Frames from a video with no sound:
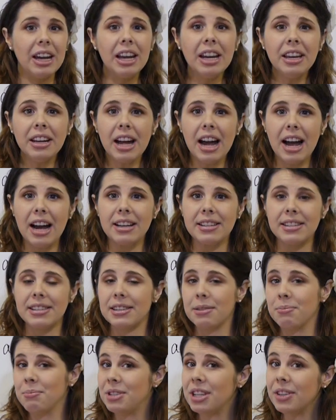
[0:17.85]
It has
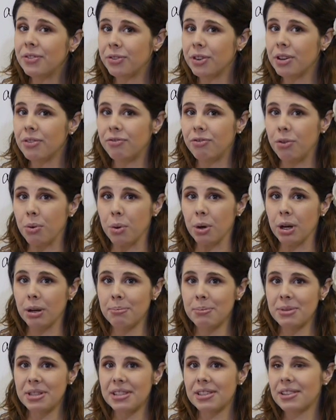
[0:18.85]
some different
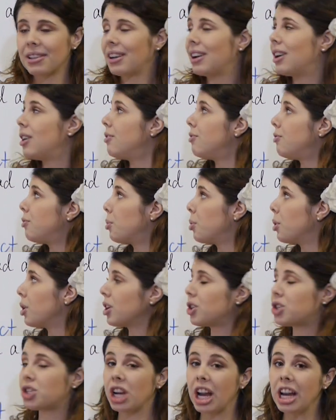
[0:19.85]
forms
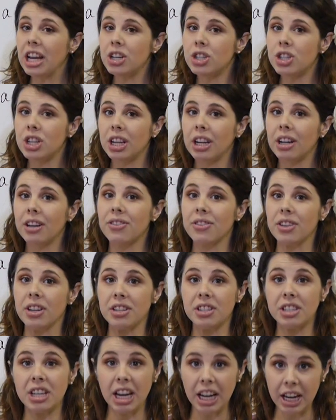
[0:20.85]
for changing
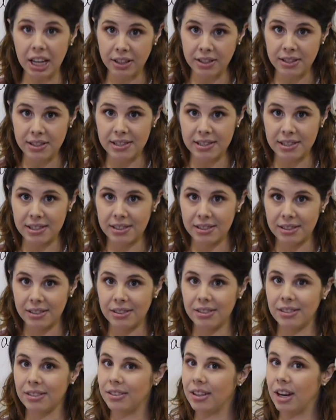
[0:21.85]
the tense
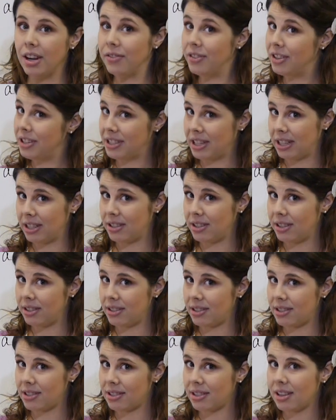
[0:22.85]
of the
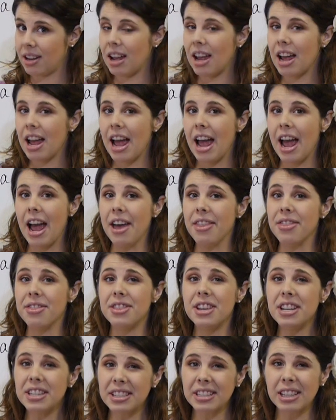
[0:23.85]
sentence,
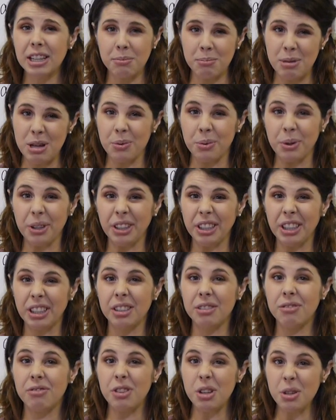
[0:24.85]
and this can be really
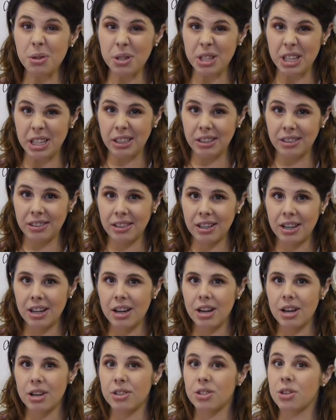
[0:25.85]
confusing.
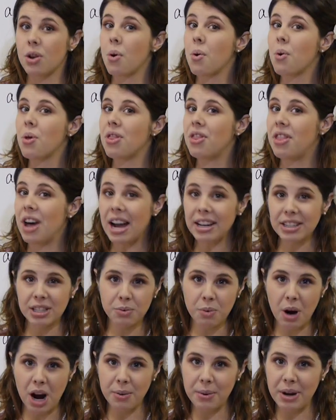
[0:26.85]
So
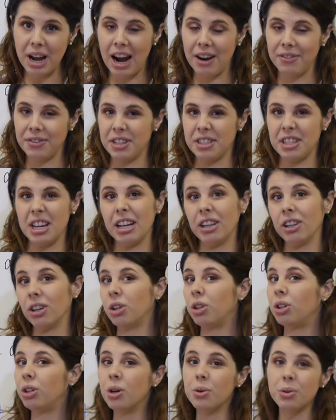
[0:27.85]
that's why we have to take a
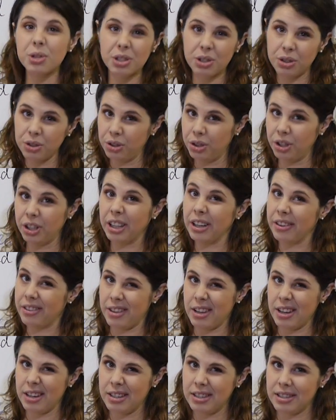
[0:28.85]
closer look
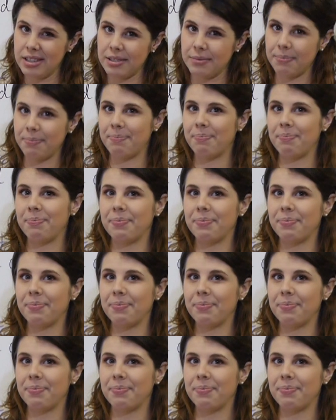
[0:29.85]
at this.